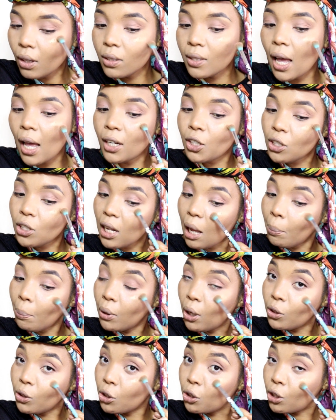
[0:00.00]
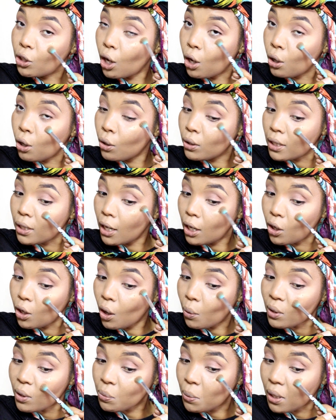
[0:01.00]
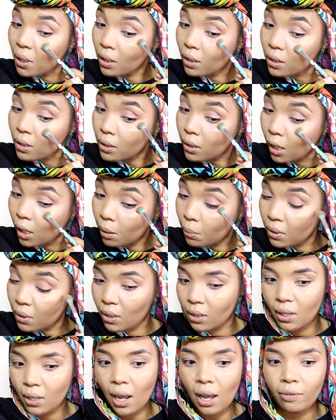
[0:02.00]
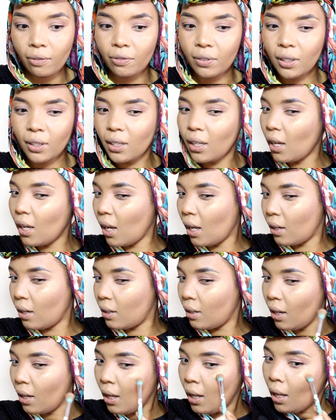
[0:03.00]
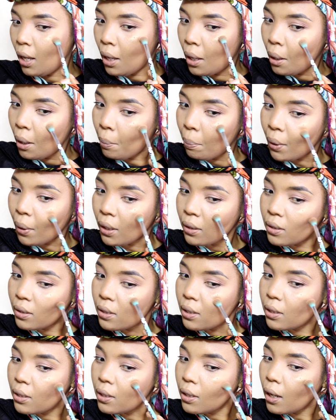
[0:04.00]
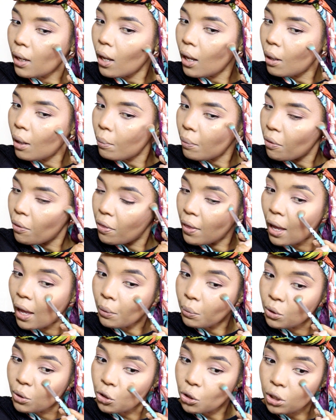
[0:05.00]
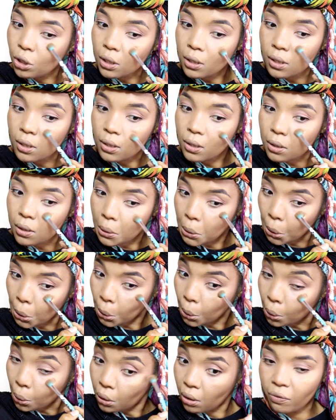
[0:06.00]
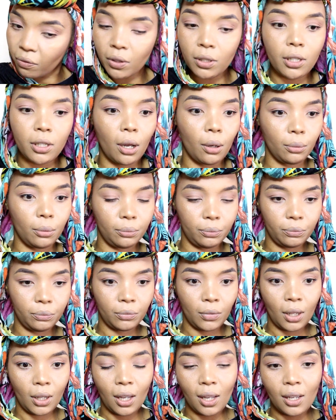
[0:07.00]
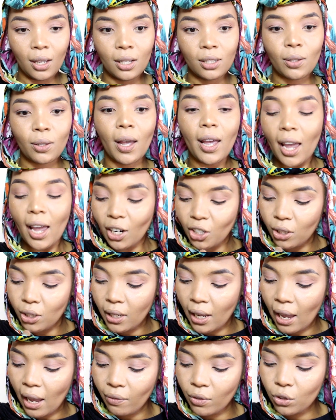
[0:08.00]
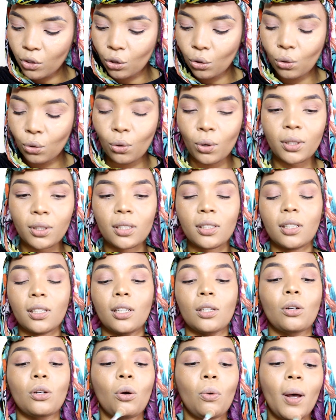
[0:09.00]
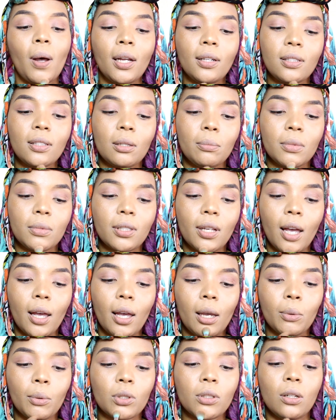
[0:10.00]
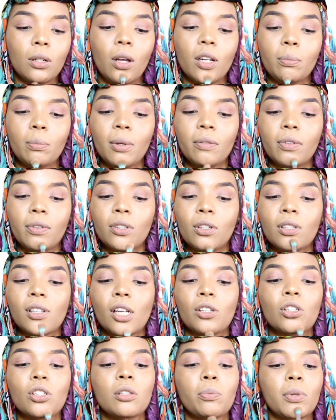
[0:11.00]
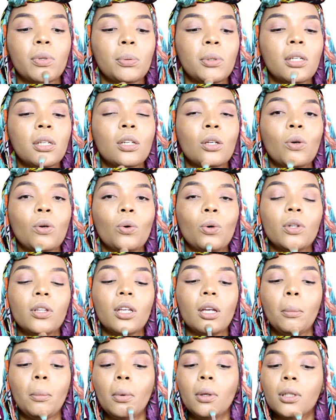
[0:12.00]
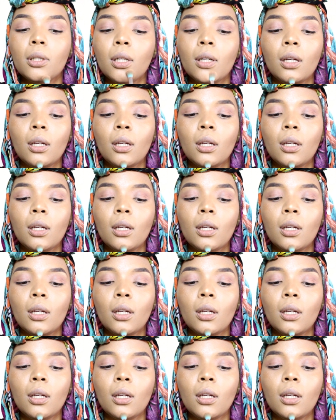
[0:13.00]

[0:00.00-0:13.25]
so I just uploaded those, and I know I was reading the same stuff again, but that was just the video. So I actually haven't recorded in quite some time, because a lot of my videos I just pre-record them.